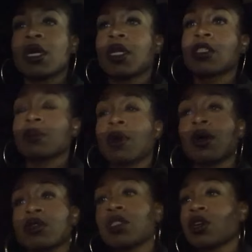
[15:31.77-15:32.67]
And then
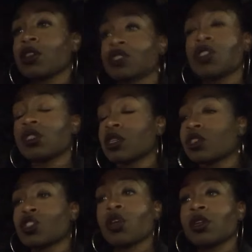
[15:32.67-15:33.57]
tomorrow starts his
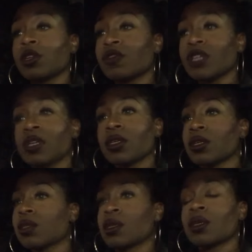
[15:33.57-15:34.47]
journey to
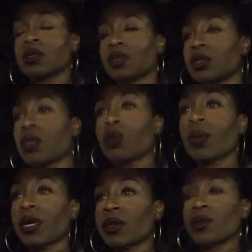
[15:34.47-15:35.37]
vegan. I hope
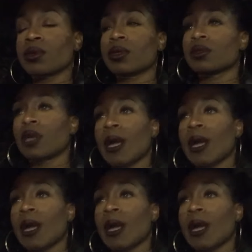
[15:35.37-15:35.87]
I can do it.